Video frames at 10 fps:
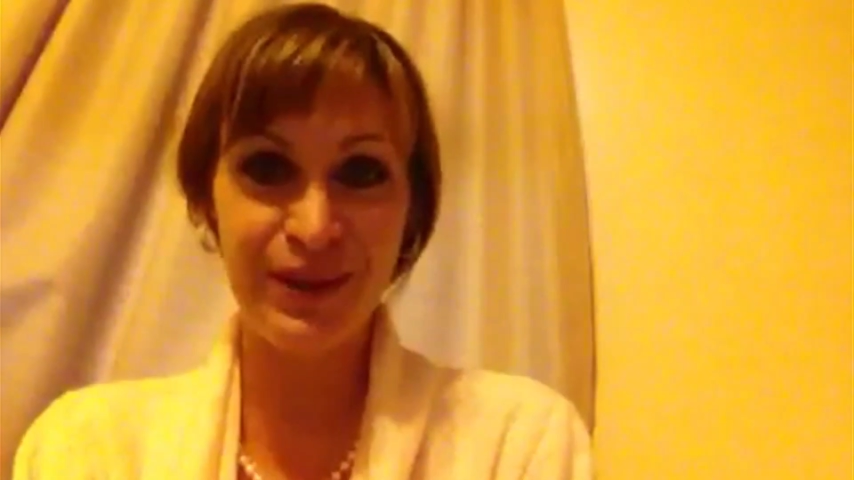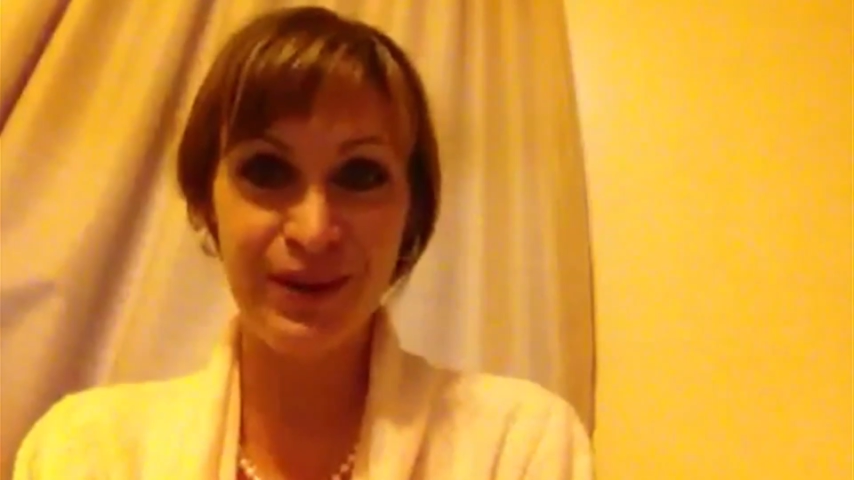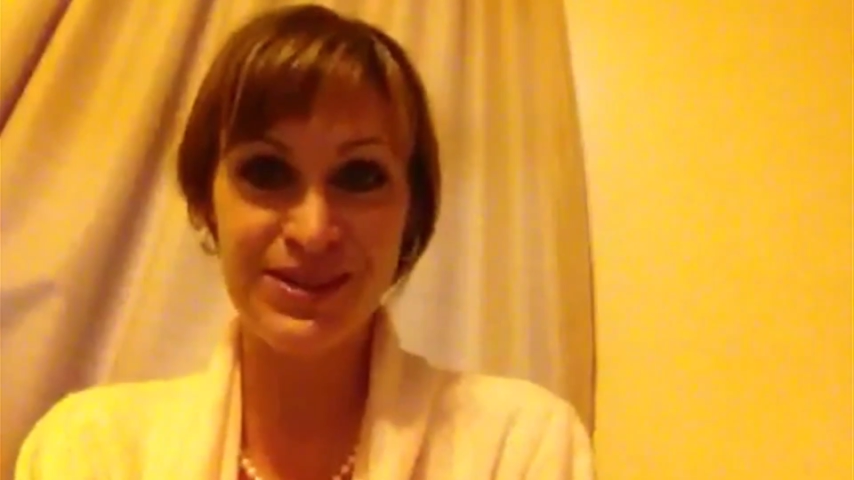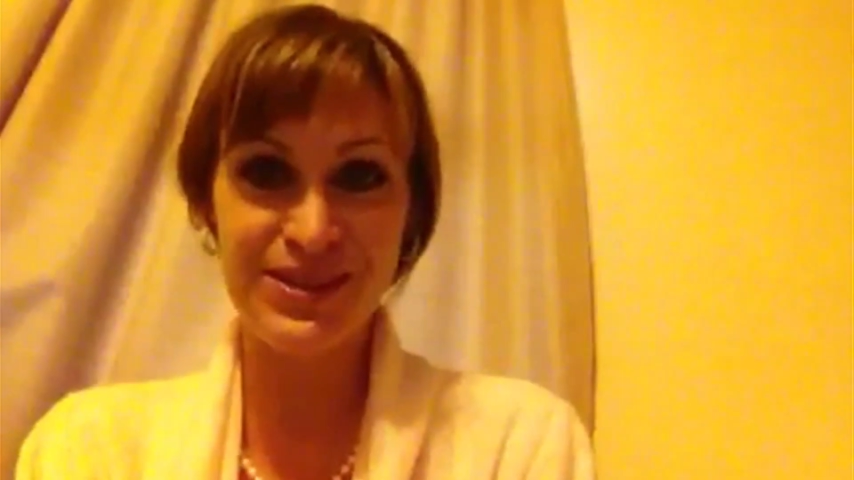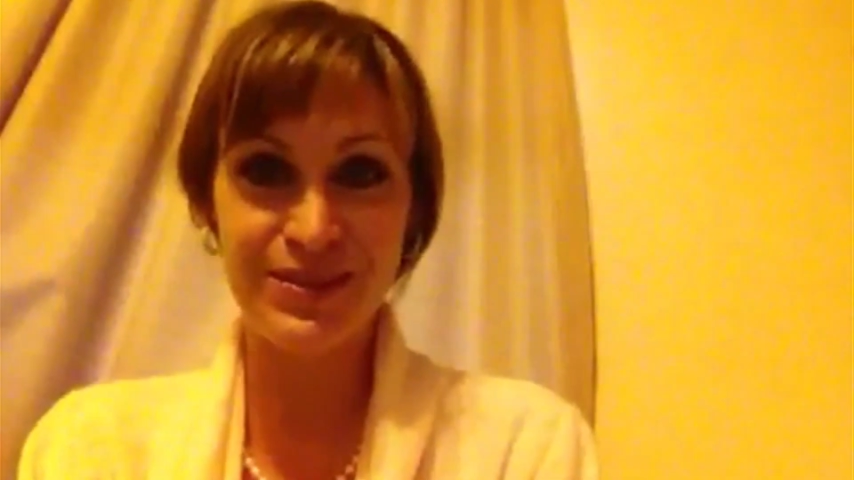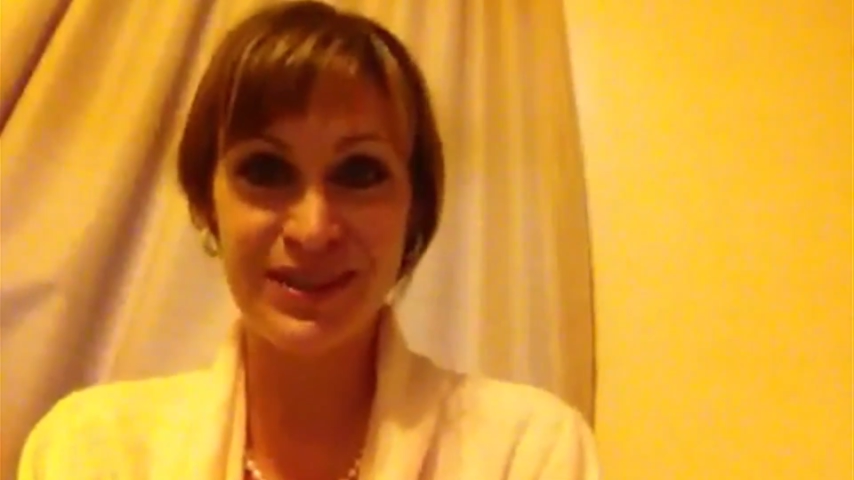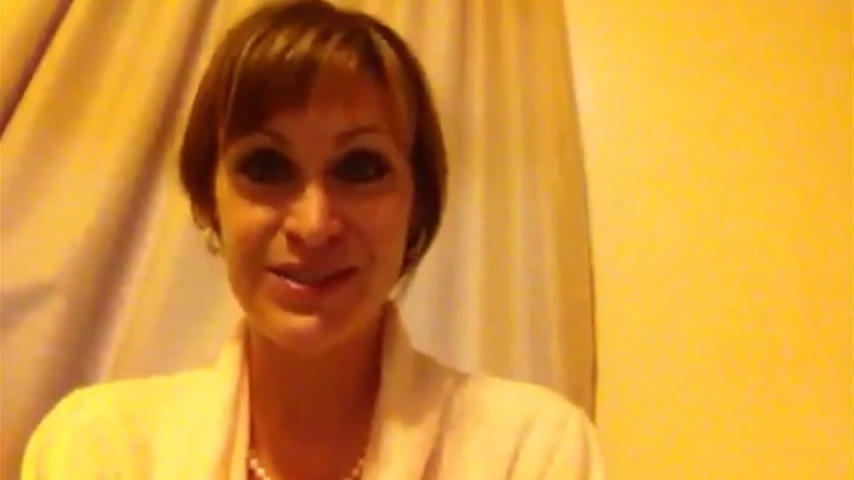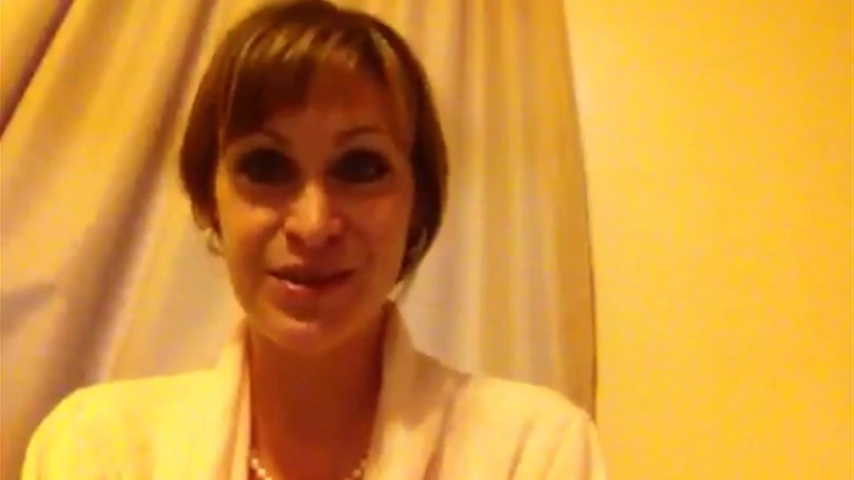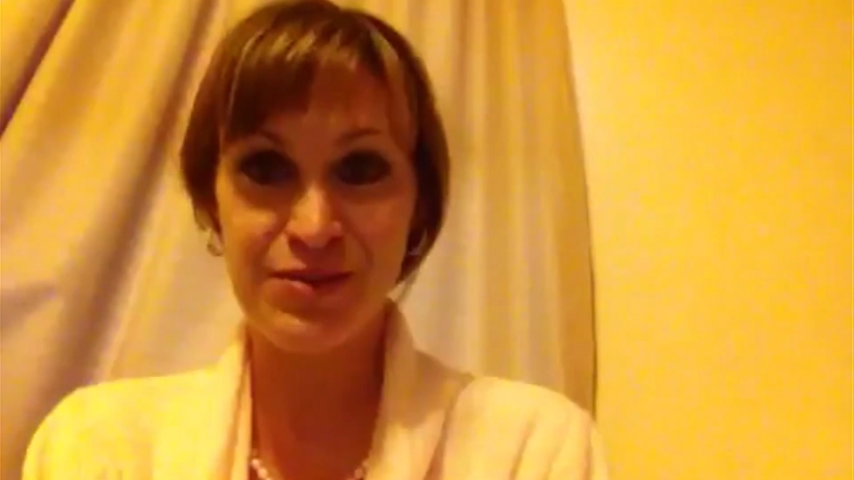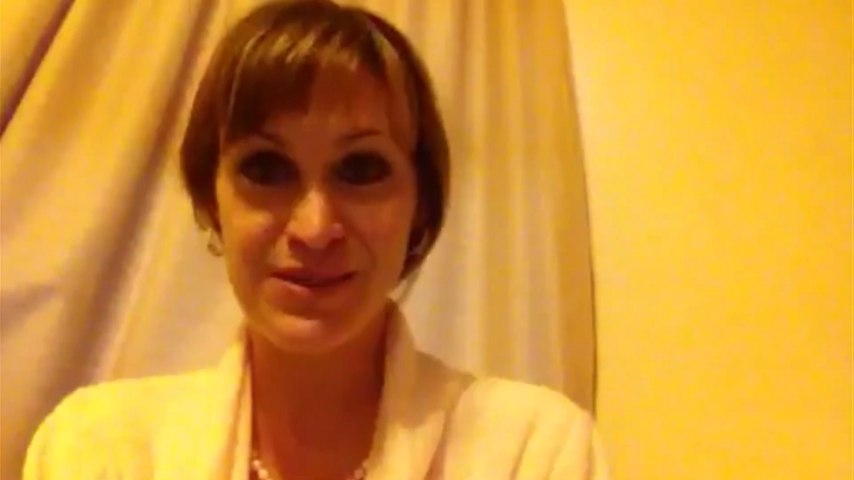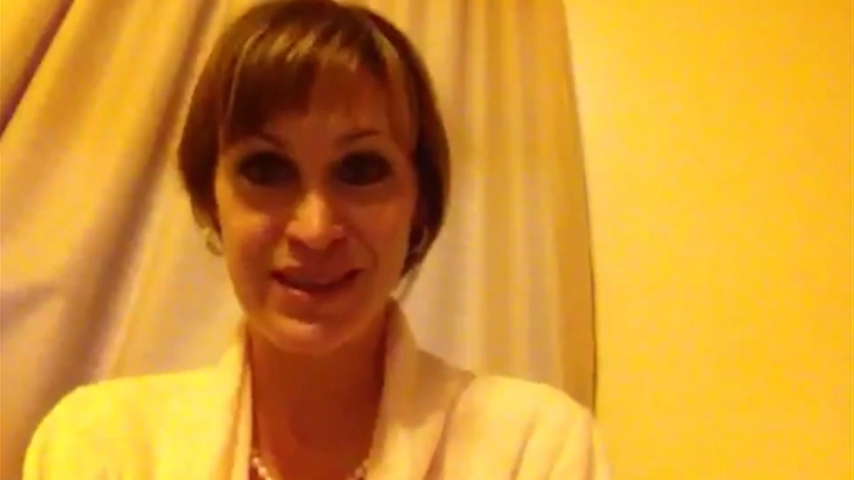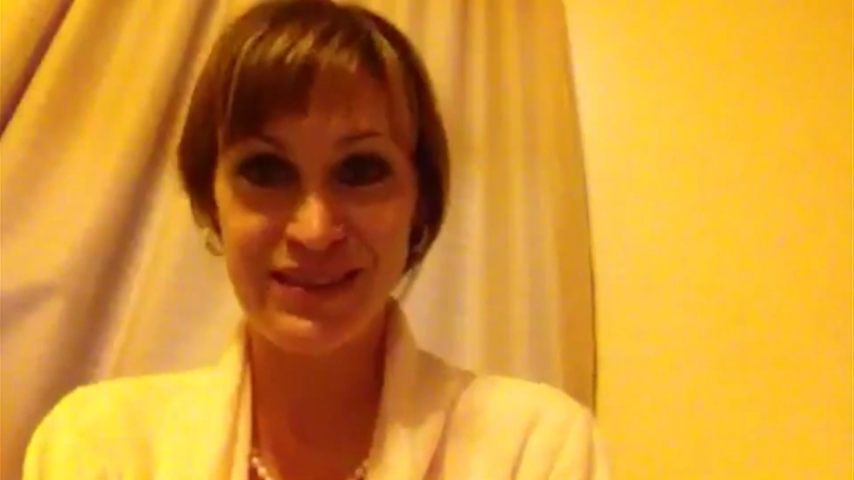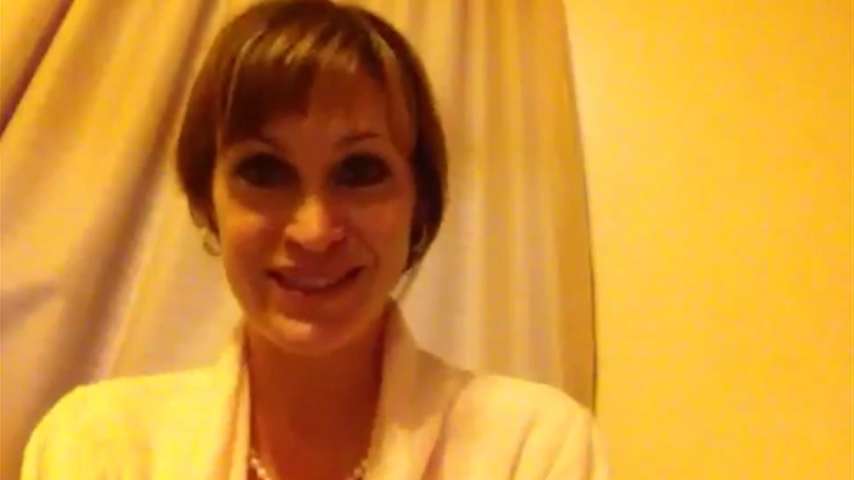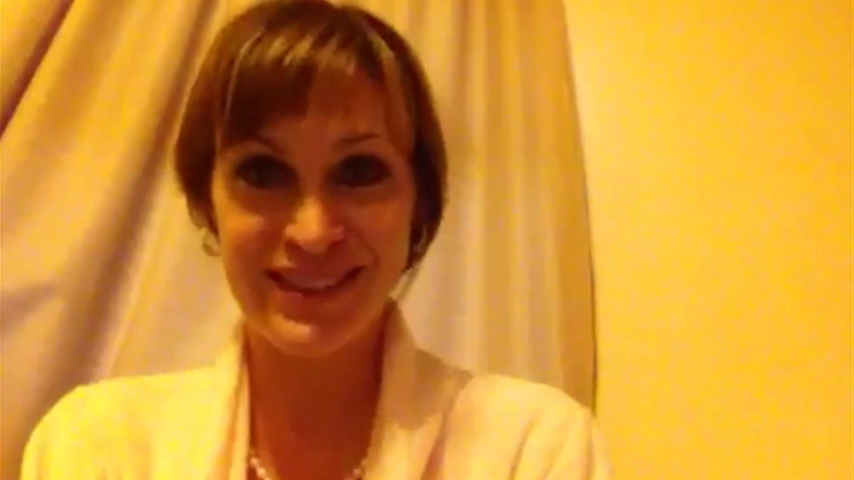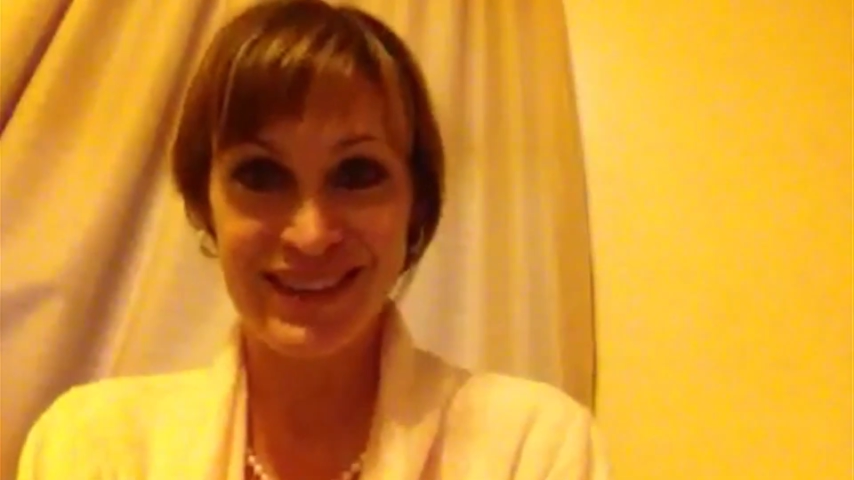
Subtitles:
but also in terms of